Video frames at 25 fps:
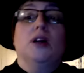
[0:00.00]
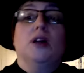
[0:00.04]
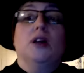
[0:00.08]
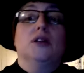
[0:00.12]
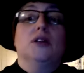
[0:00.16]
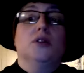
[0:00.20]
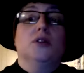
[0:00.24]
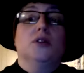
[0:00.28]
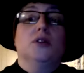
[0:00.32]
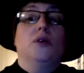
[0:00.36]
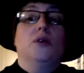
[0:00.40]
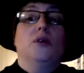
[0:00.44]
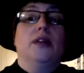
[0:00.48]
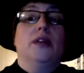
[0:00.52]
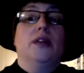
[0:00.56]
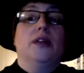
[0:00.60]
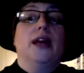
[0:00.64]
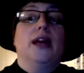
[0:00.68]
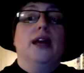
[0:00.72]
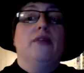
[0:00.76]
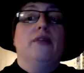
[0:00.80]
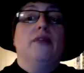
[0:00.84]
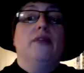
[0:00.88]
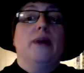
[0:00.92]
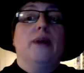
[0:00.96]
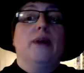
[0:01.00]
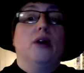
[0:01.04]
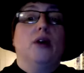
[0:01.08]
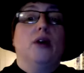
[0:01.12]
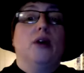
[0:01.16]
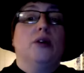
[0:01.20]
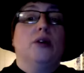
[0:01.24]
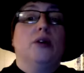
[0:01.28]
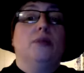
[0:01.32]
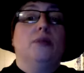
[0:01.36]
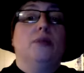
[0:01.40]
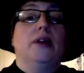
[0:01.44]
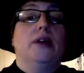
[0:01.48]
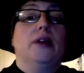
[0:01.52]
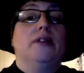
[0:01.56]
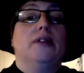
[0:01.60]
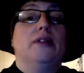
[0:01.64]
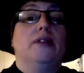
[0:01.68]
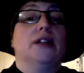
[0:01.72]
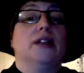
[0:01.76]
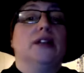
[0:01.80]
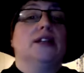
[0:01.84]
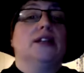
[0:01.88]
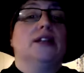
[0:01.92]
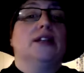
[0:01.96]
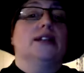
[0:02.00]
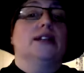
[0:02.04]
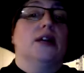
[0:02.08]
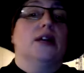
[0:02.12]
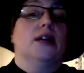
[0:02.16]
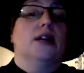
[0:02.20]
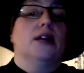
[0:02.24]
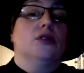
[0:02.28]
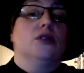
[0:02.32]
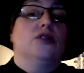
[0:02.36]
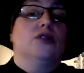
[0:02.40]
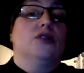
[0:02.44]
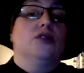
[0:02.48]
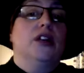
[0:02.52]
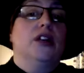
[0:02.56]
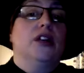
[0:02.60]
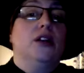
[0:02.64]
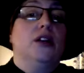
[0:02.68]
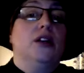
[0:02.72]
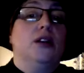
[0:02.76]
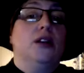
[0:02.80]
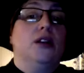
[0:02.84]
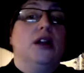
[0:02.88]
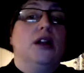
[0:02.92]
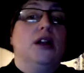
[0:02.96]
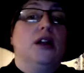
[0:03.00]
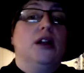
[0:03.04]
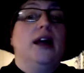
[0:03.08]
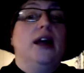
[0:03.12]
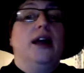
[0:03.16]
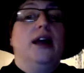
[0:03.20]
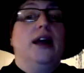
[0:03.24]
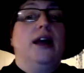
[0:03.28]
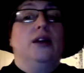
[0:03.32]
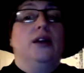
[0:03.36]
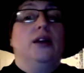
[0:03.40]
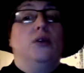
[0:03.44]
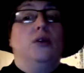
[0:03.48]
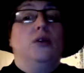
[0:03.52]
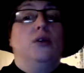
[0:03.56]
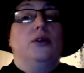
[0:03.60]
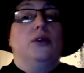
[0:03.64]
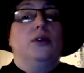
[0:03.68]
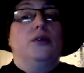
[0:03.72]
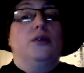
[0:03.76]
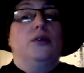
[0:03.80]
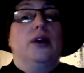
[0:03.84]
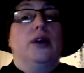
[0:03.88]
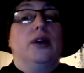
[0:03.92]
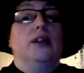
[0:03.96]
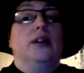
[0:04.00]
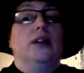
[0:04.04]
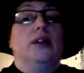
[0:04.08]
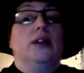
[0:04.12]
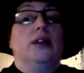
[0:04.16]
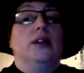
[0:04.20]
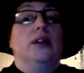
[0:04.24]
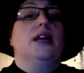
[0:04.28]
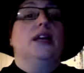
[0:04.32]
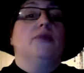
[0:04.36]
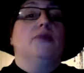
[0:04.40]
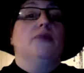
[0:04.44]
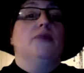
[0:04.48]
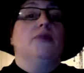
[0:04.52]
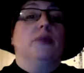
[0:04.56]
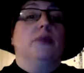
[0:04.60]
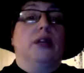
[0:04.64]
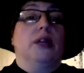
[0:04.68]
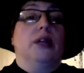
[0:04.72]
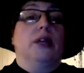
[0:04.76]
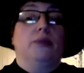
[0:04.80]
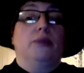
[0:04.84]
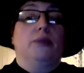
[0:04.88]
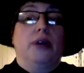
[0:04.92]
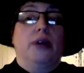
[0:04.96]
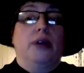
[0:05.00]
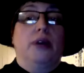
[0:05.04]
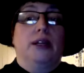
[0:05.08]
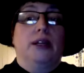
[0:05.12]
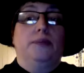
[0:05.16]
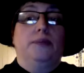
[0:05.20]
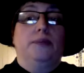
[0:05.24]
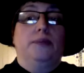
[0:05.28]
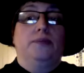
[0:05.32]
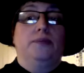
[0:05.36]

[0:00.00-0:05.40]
so they have powder made of things like Dido's fennel and golden thread to keep from getting pregnant.